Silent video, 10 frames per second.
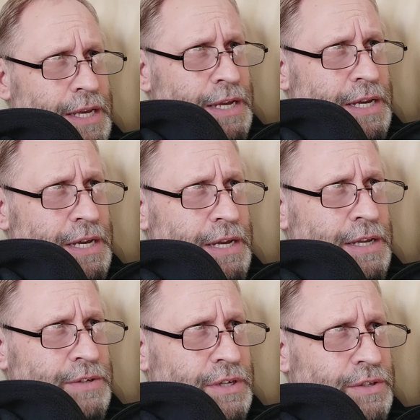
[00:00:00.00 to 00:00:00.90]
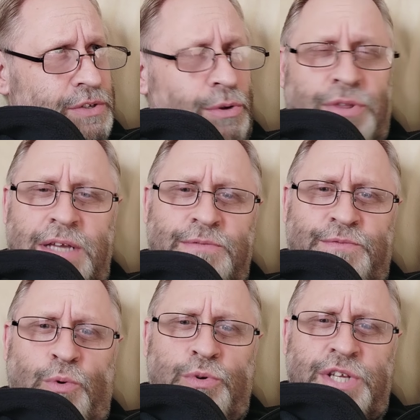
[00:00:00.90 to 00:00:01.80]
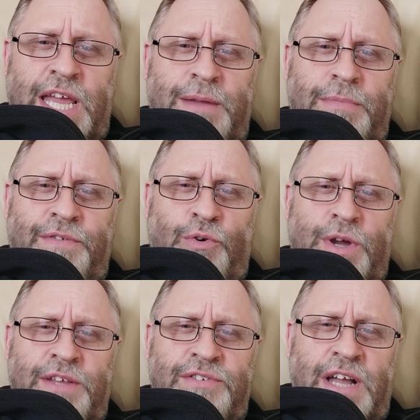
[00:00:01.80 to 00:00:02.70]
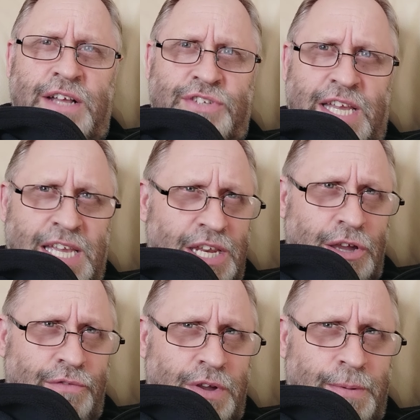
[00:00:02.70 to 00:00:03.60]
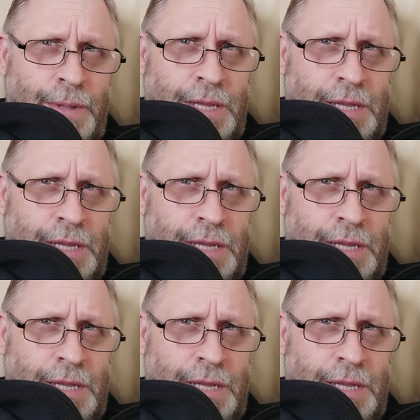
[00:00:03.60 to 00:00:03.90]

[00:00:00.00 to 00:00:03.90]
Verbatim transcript: Uh, is it 2014 before he starts taking over?